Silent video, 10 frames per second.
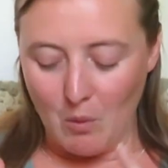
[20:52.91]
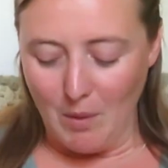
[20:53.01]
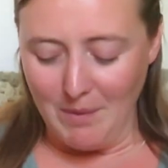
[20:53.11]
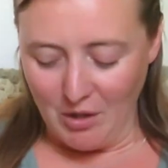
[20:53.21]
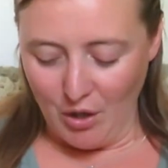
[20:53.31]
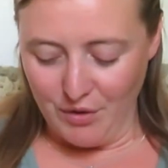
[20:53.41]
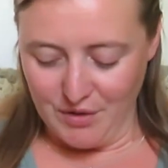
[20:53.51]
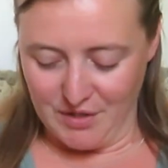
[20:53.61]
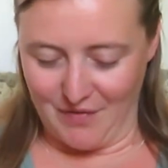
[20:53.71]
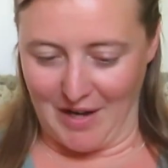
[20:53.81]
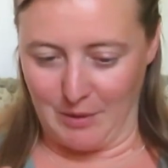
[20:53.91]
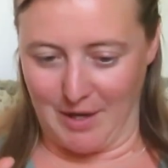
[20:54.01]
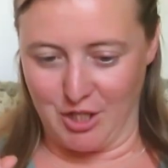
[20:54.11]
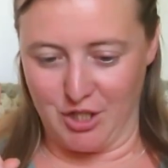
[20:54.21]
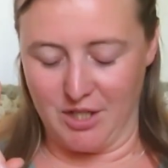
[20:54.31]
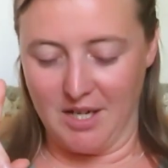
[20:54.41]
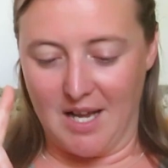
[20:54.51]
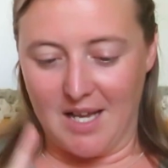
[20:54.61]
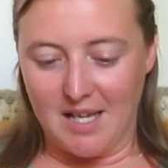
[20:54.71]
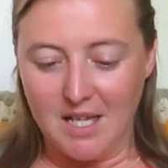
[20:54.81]
when we go through this evaluation,
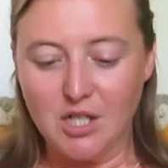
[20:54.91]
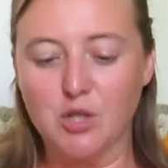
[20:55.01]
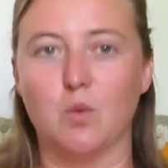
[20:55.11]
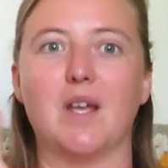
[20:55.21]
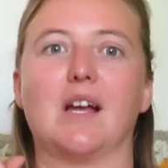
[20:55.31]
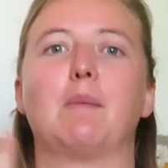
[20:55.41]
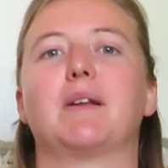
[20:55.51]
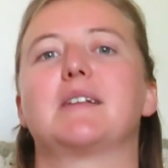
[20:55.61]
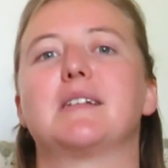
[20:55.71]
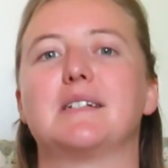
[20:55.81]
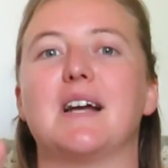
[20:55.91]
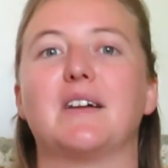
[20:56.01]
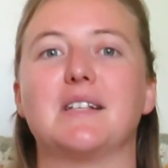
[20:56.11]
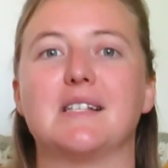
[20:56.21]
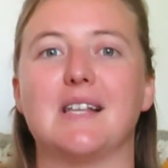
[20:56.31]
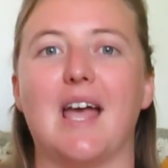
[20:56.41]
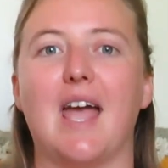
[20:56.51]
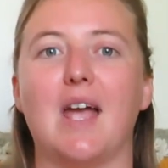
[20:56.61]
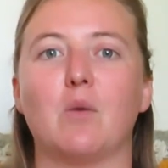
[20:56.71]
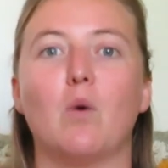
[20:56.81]
each week I'm going to sit down and
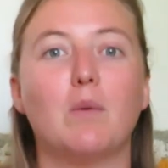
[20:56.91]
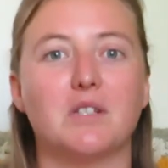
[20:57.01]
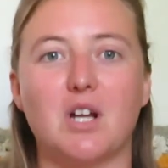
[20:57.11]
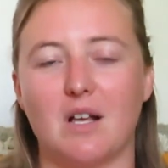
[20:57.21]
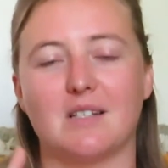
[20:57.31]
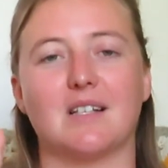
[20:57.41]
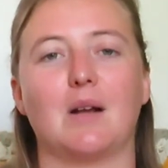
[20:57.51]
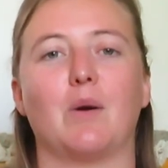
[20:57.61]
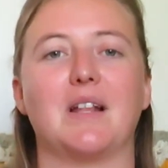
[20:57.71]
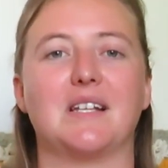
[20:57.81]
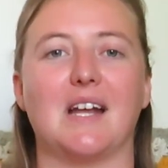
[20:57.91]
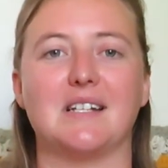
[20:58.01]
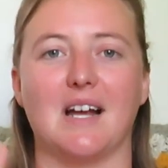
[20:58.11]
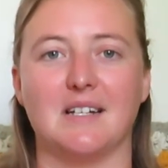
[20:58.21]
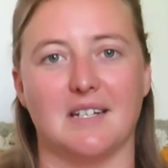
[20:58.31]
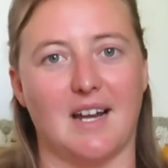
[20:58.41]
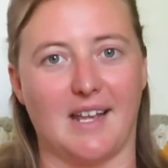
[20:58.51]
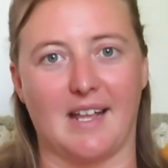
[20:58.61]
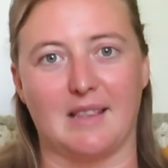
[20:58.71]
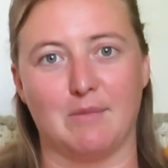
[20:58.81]
say, what were the tasks that I wanted to get done? Did
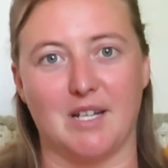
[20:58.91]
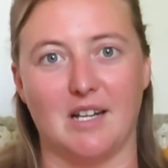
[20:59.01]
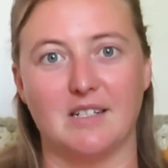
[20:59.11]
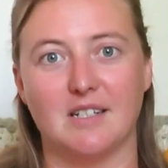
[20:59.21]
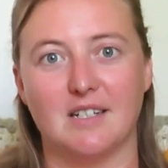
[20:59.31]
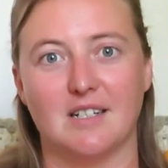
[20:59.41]
I get them done?